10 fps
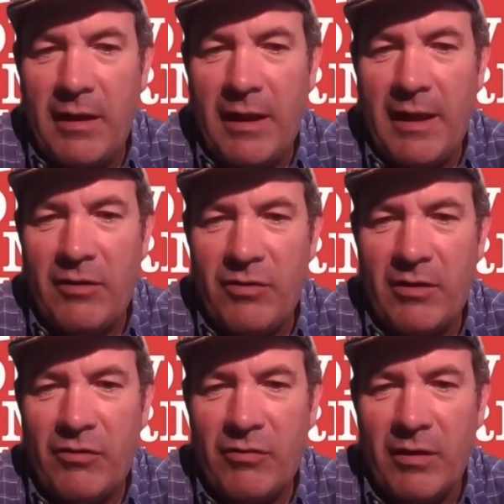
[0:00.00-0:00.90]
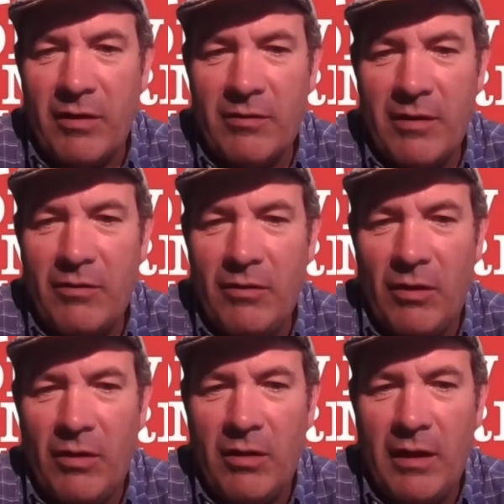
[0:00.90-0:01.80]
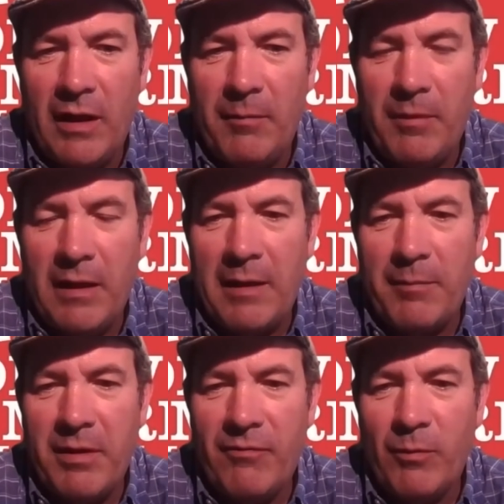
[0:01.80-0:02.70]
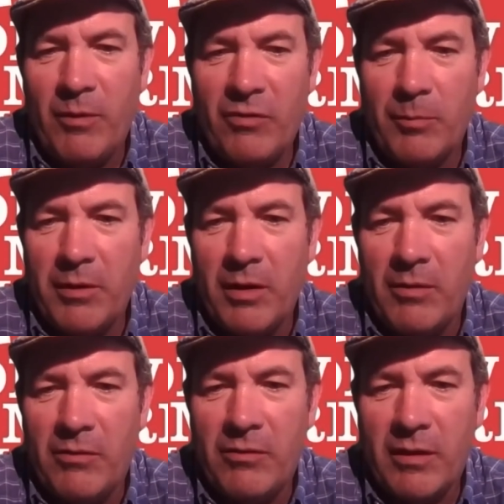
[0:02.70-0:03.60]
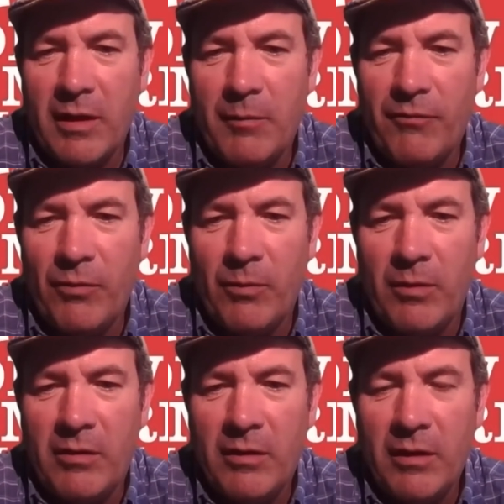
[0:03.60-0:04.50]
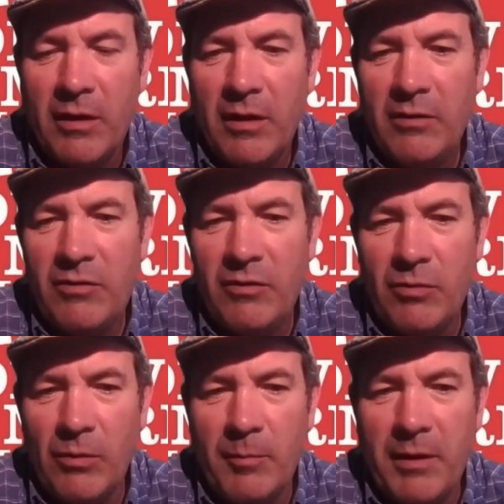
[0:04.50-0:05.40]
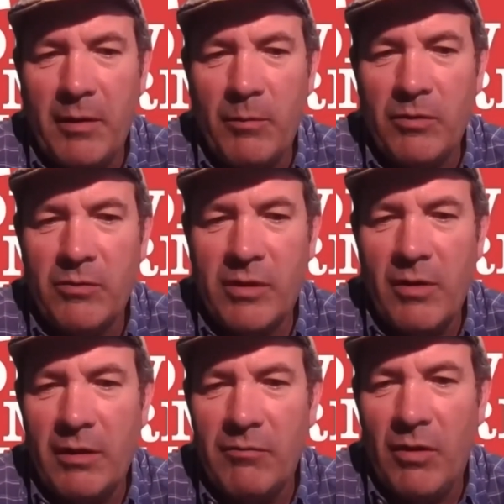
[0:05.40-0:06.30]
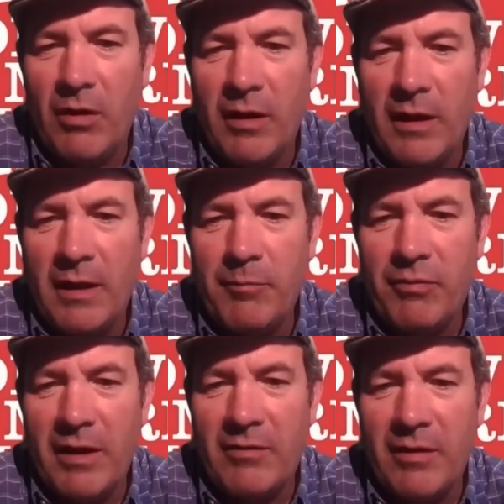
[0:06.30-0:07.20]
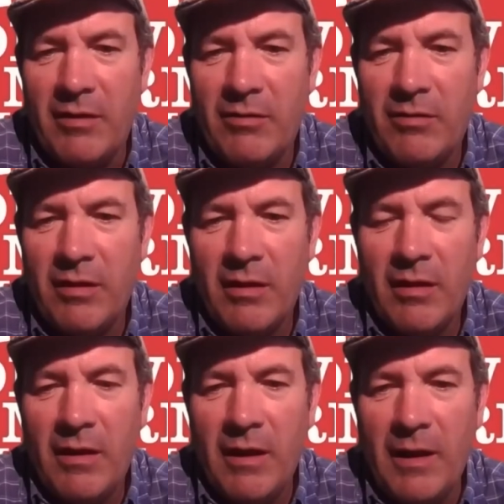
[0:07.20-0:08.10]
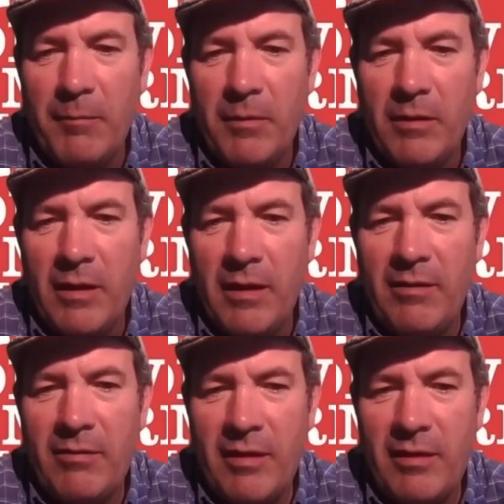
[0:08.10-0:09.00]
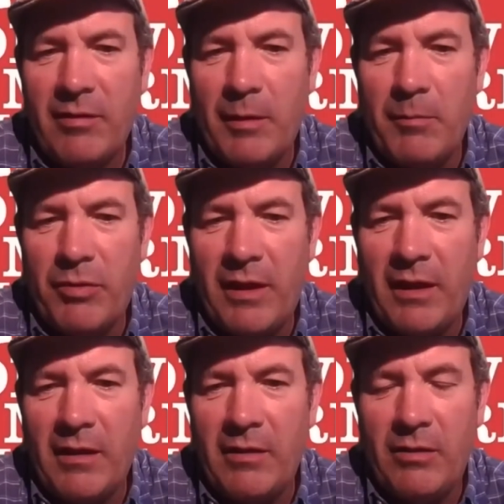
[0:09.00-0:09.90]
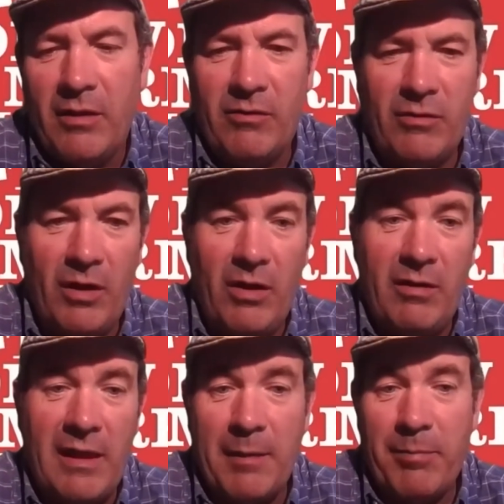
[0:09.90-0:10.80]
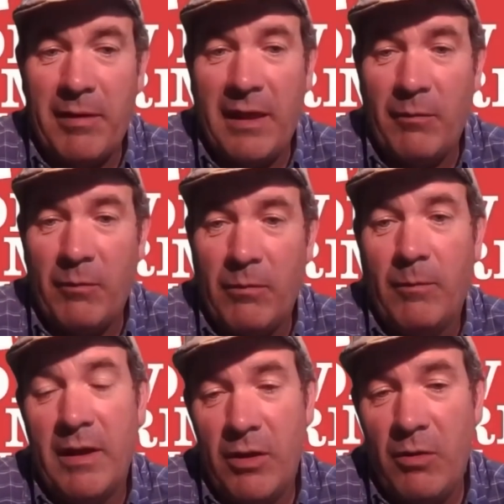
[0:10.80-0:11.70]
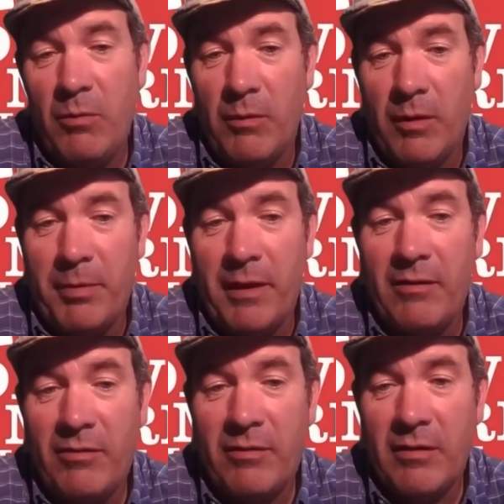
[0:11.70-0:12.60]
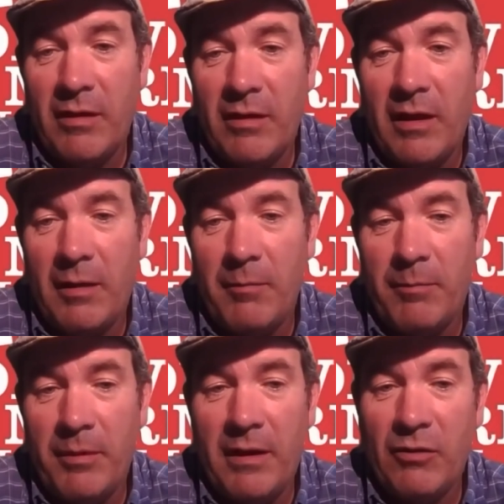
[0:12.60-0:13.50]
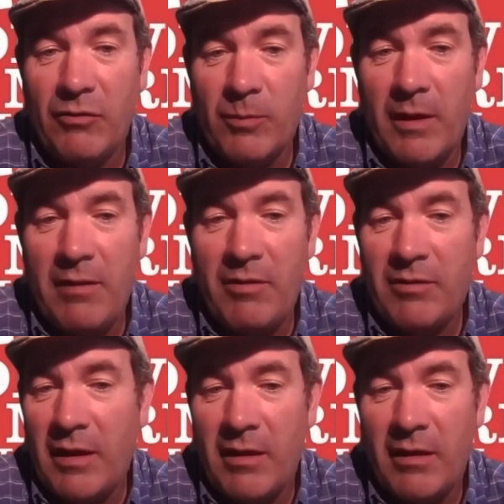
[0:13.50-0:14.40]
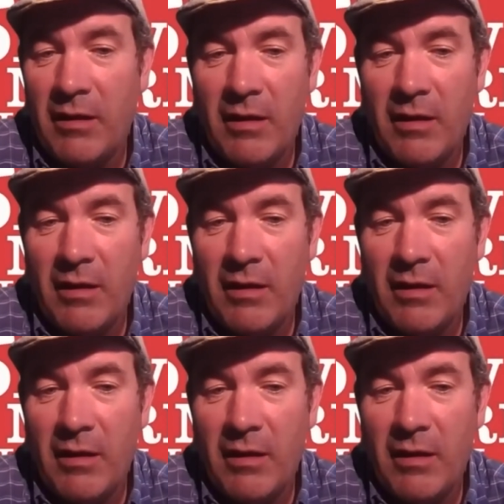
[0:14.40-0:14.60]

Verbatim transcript: an NHS trust is not um, happy for whistleblowers to come forward to talk about what's going wrong in practice. Um, is this something that's not only happening where you are based, um, but elsewhere? Is that